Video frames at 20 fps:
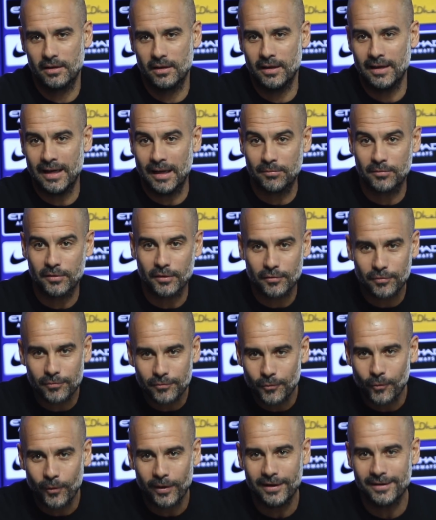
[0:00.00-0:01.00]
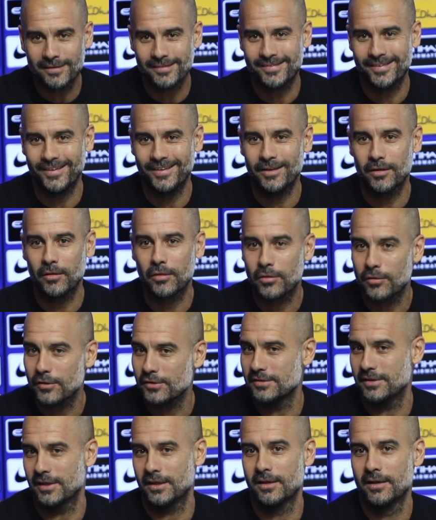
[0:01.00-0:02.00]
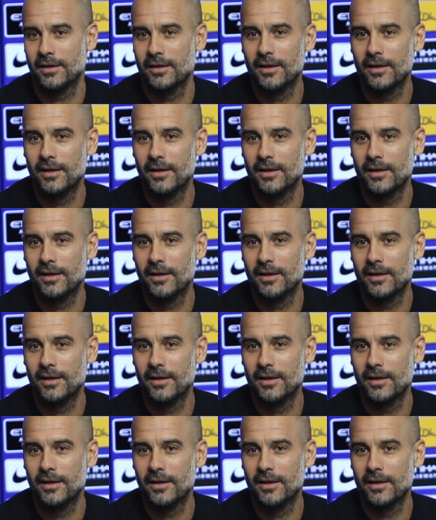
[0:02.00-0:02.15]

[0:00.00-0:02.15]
And after Wednesday and Thursday,